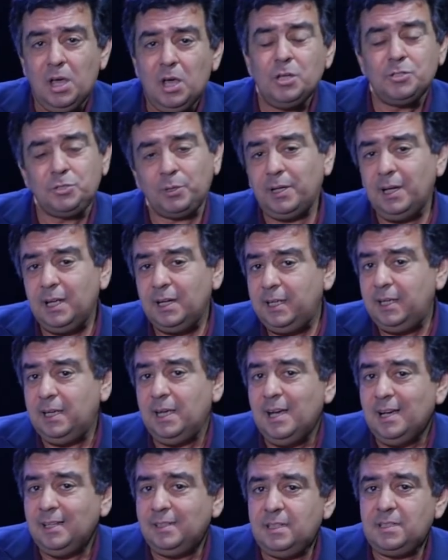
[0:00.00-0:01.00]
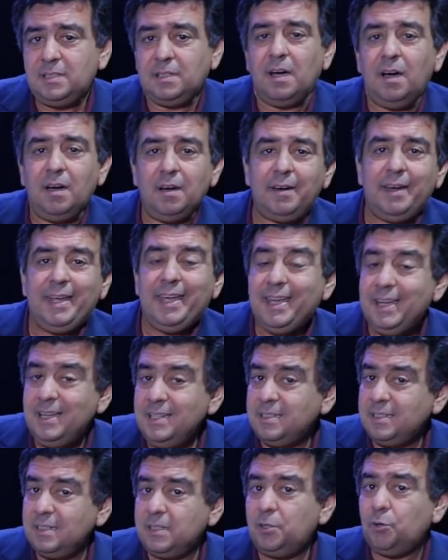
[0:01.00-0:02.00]
So clearly this car
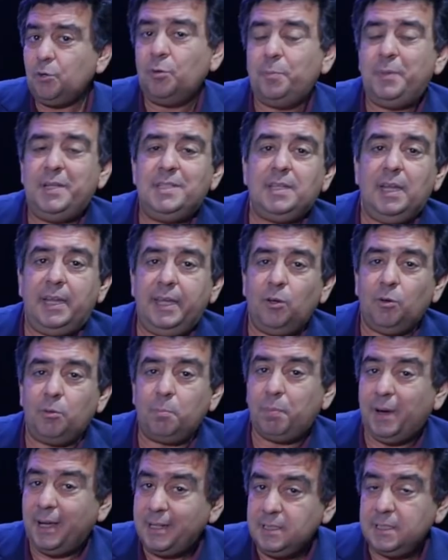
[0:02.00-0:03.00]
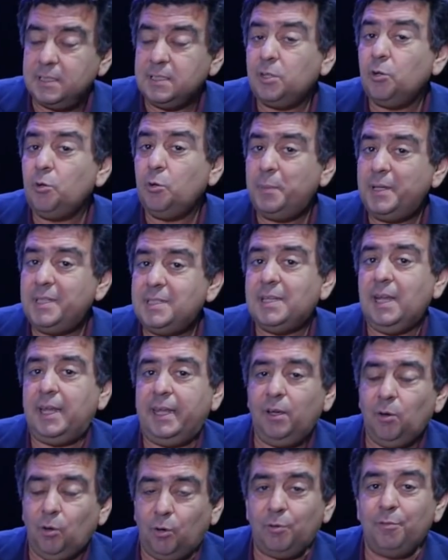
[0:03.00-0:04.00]
isn't to be selling on price, it's going to be
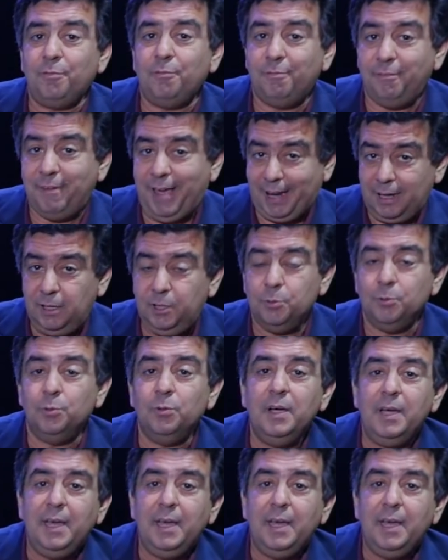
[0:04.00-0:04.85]
selling on value.